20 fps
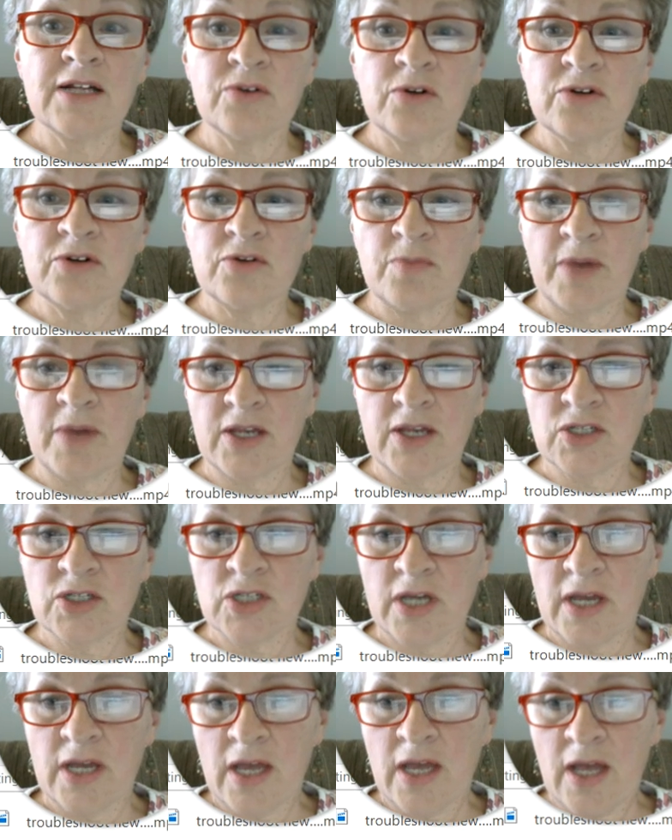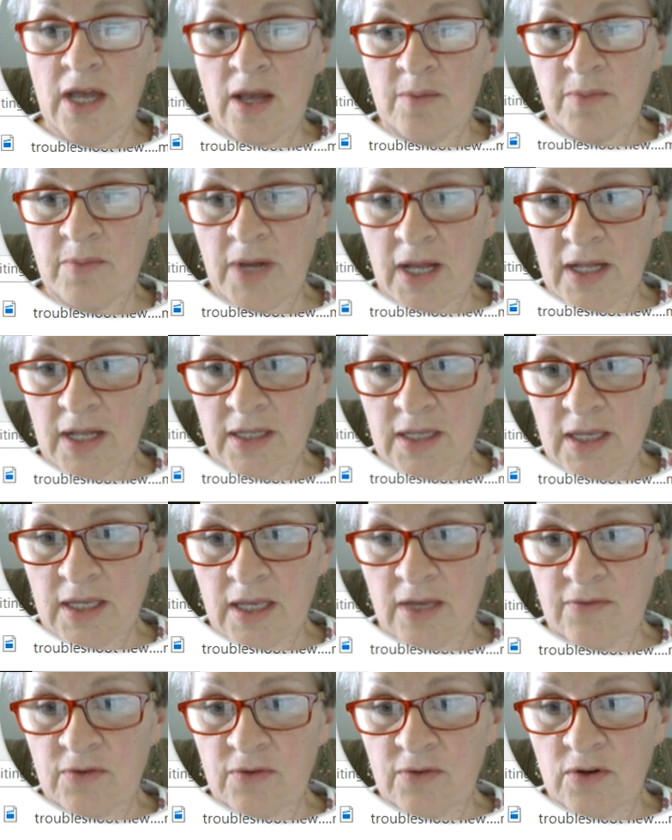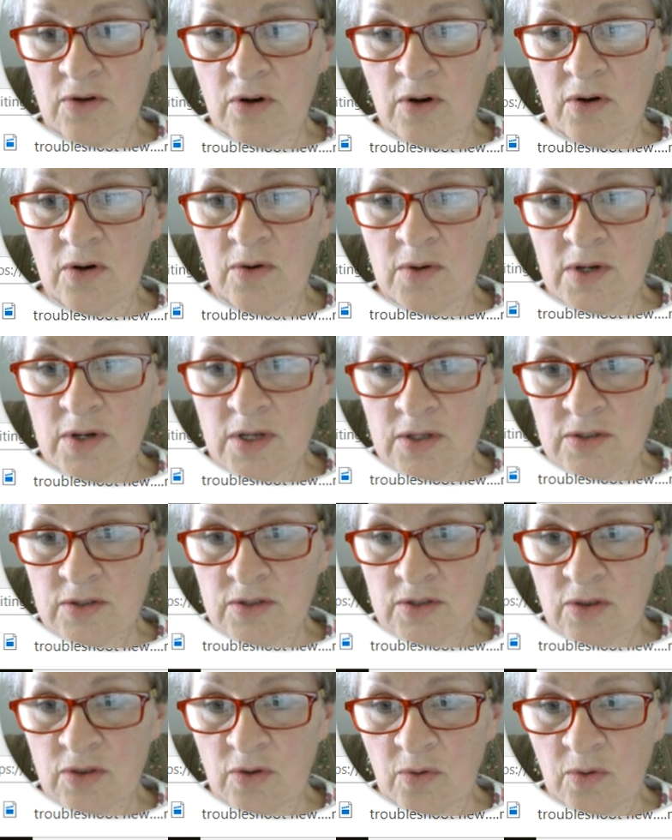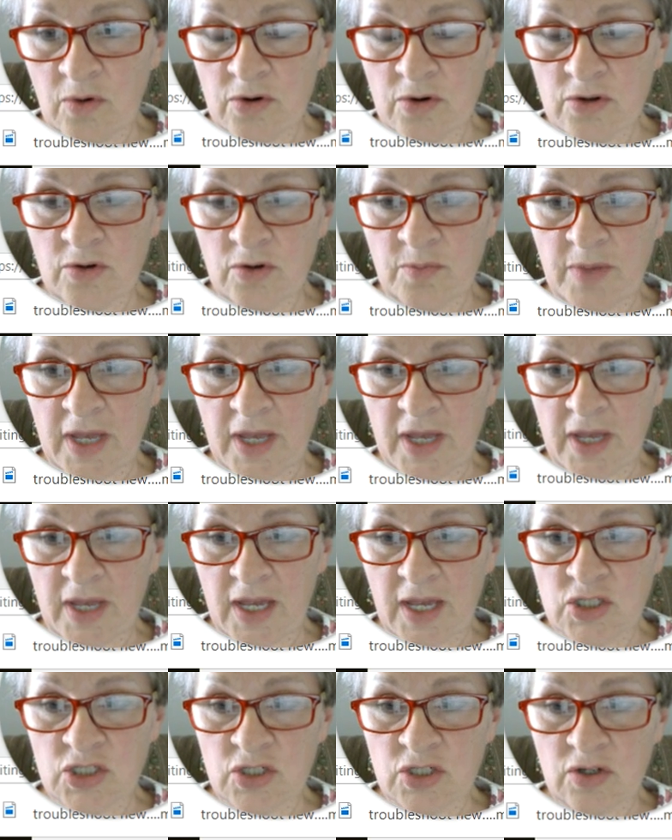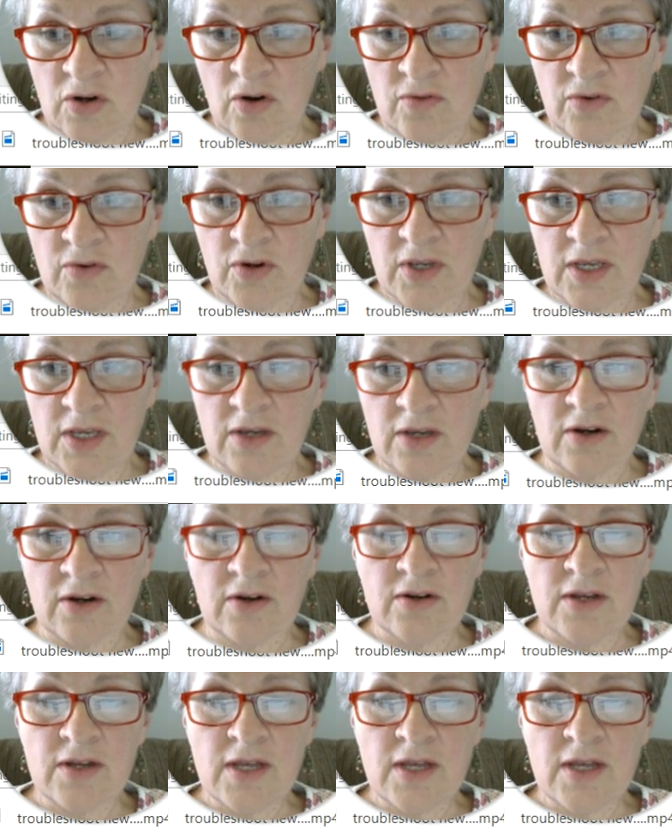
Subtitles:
order page. But if you go to the order page over here